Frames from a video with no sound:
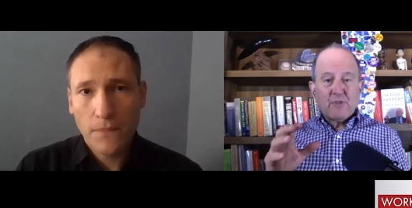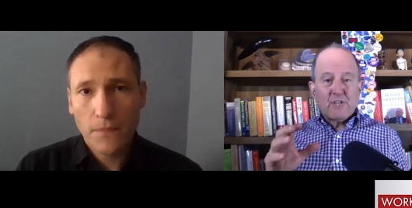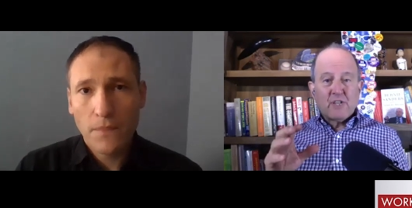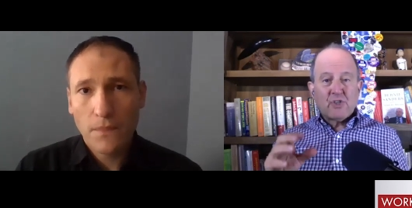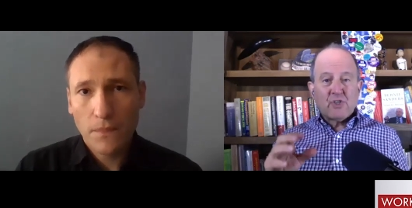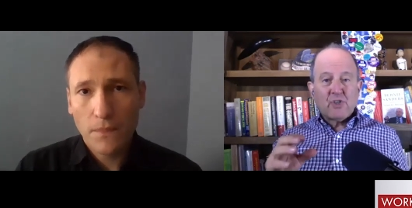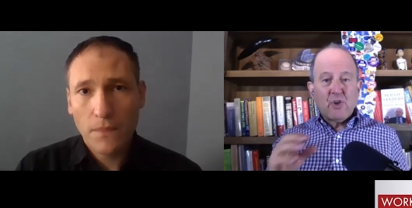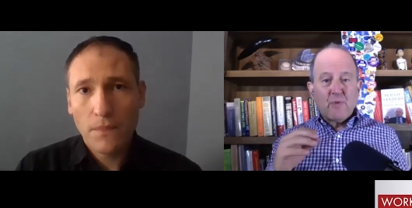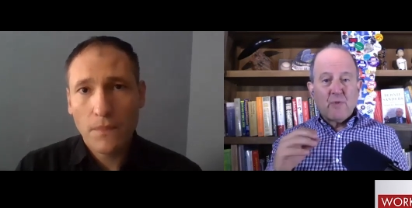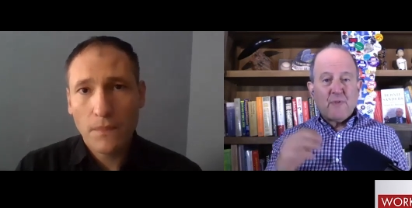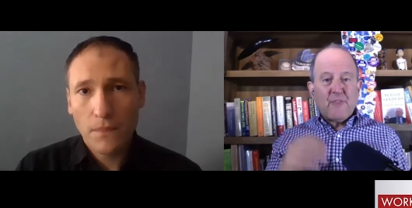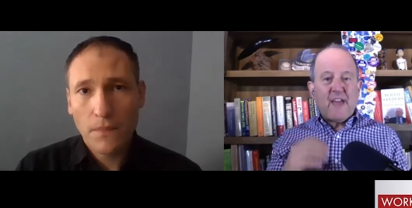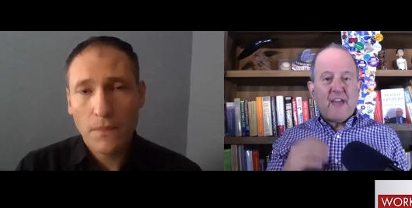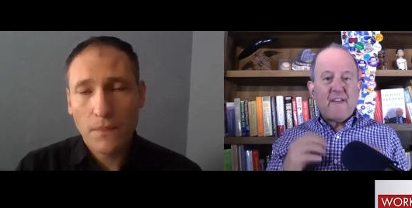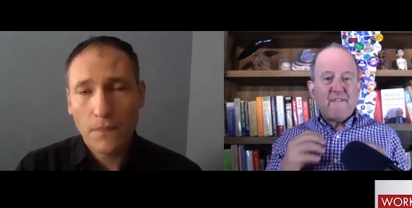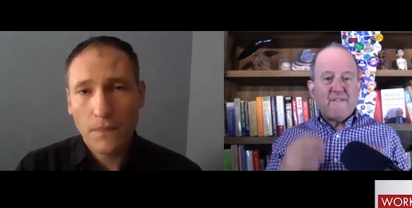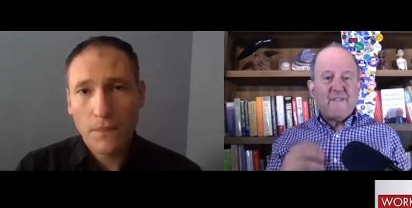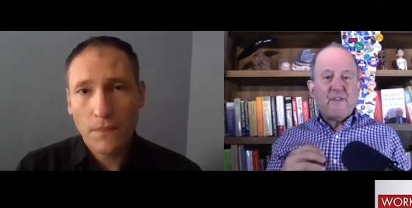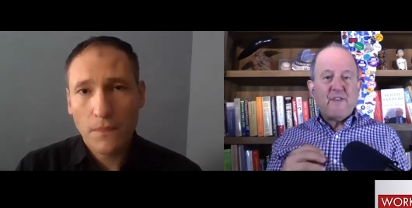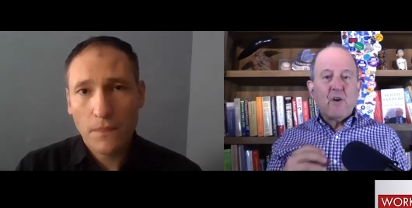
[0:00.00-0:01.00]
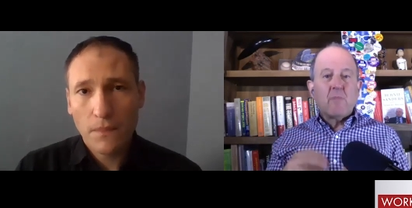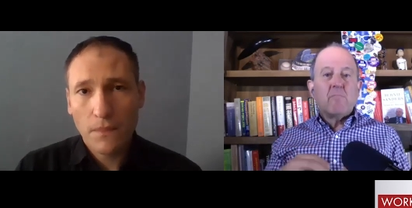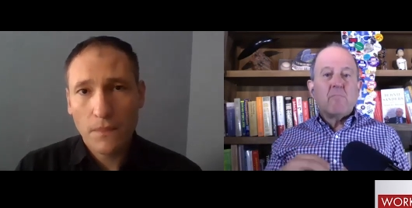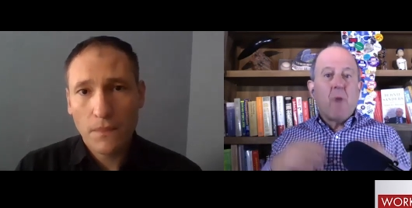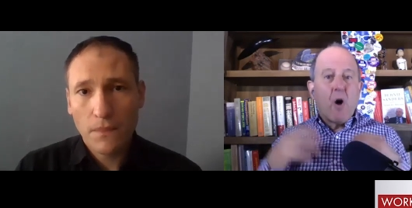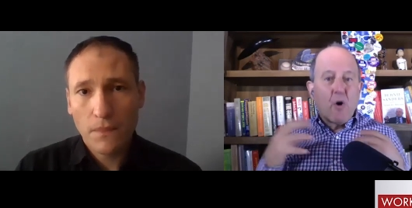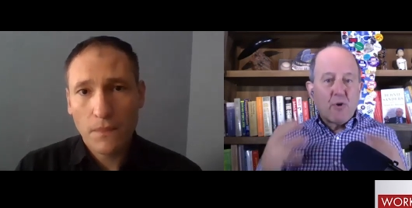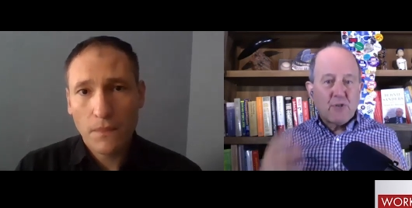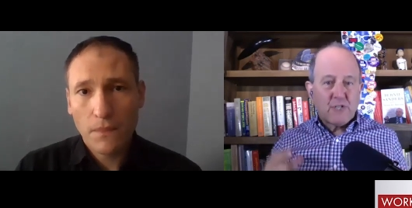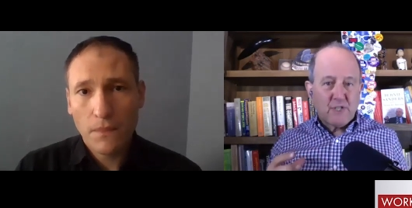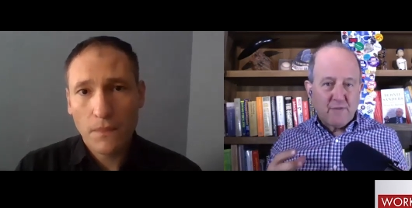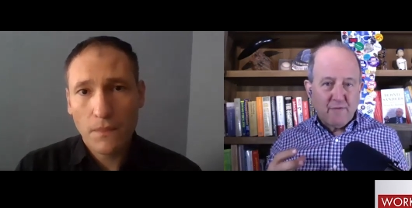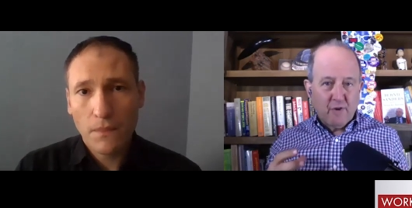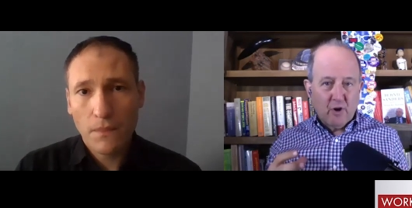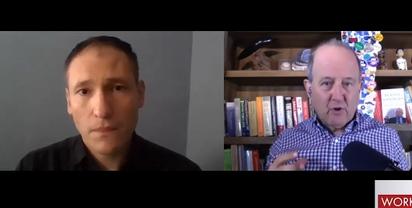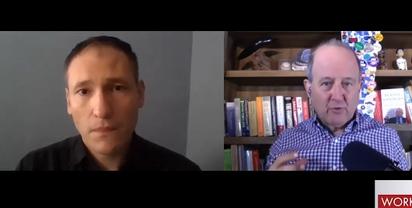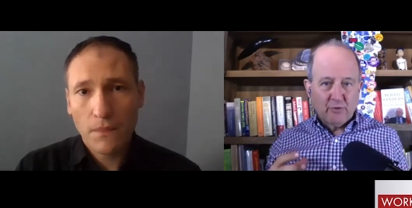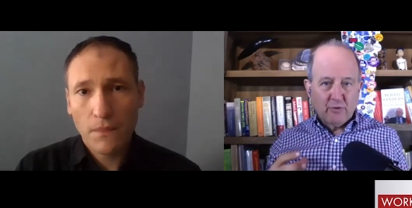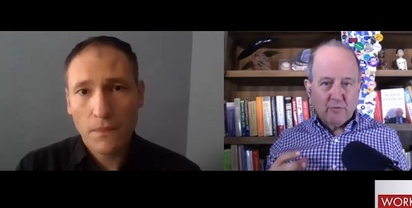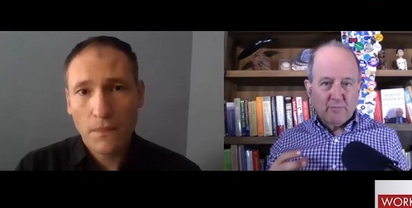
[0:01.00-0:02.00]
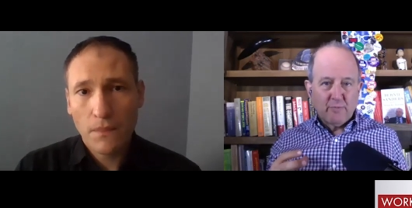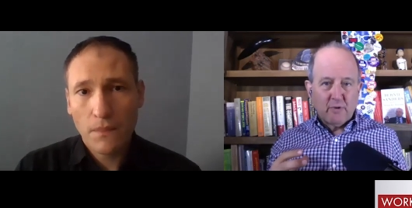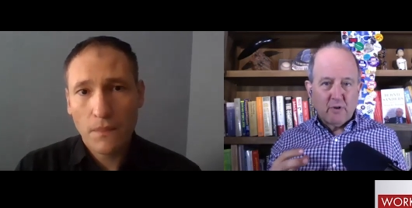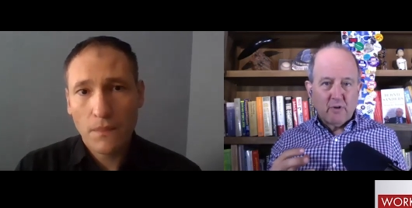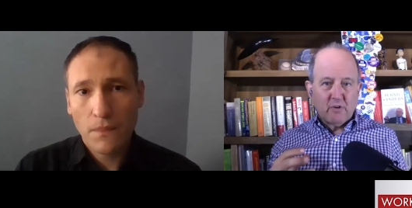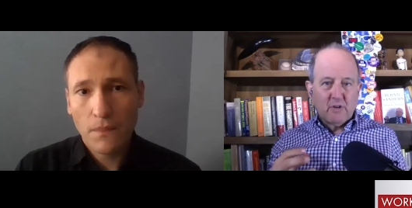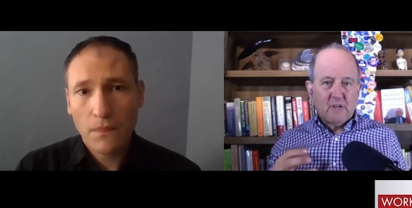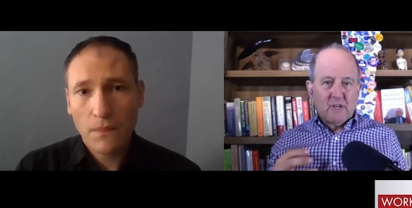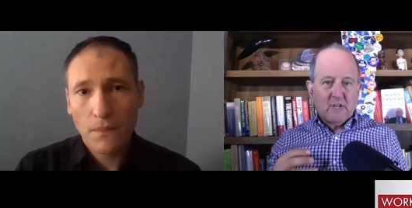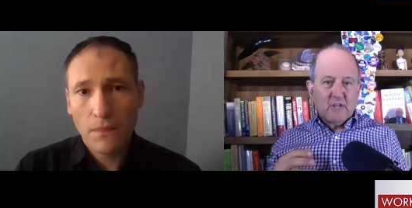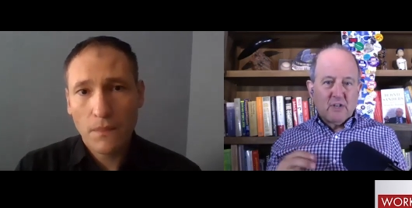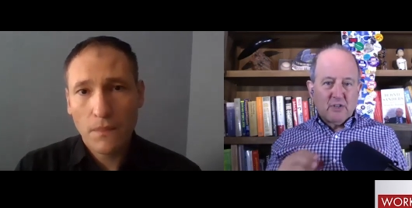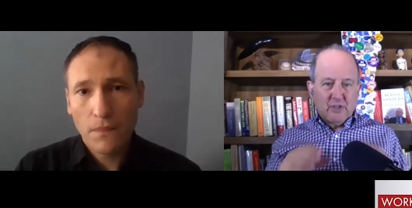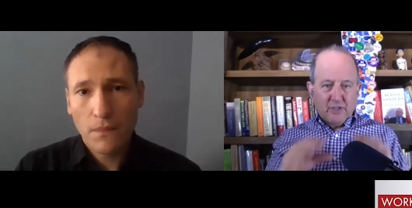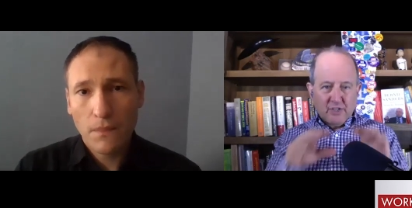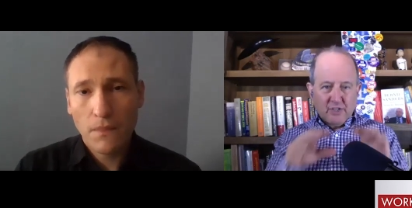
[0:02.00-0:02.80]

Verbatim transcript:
Speaker 1: And so they feel most vulnerable to the